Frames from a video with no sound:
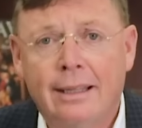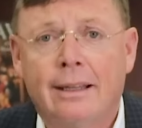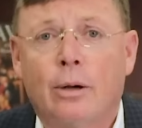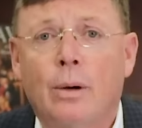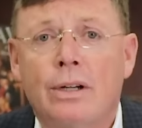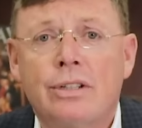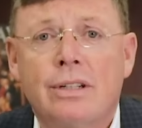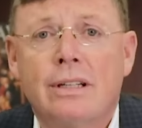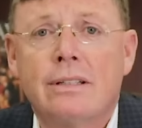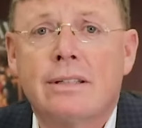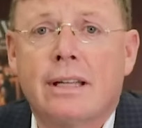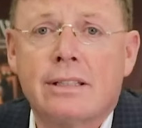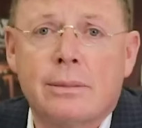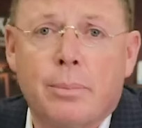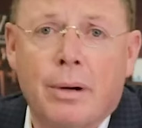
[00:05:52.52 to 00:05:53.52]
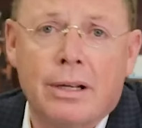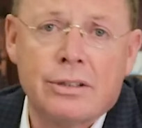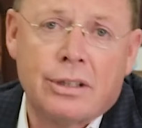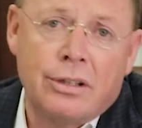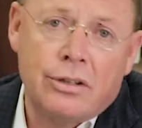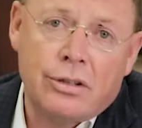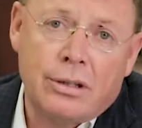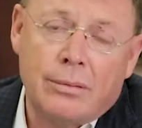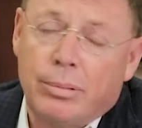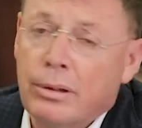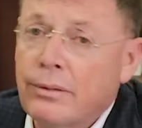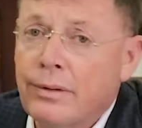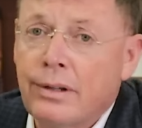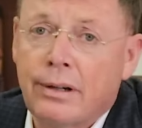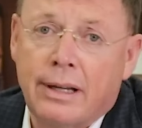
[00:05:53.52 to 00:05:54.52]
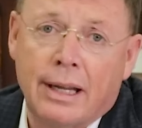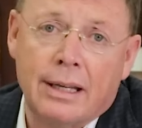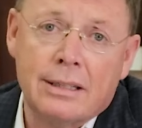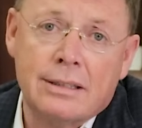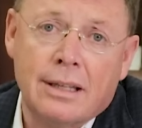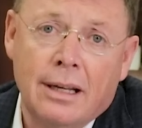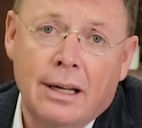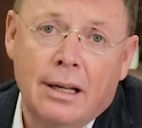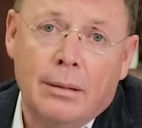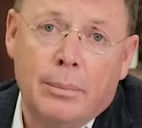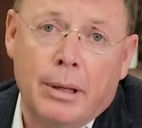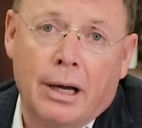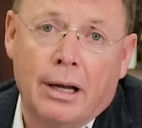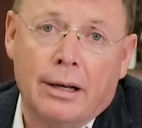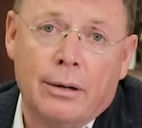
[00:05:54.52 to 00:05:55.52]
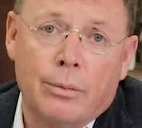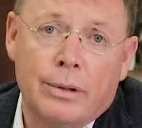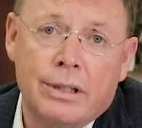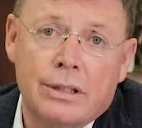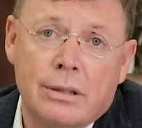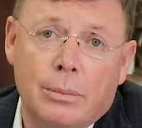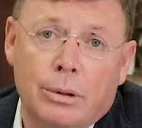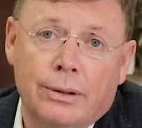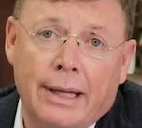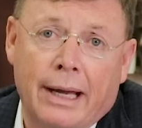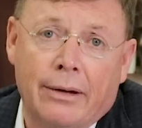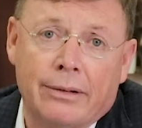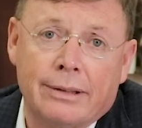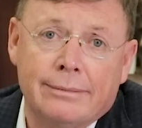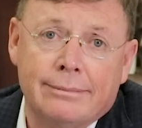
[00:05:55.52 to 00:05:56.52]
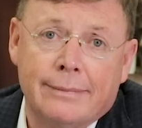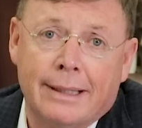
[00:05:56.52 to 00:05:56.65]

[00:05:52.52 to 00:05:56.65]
The question is, has the prosecution proven their case beyond a reasonable doubt?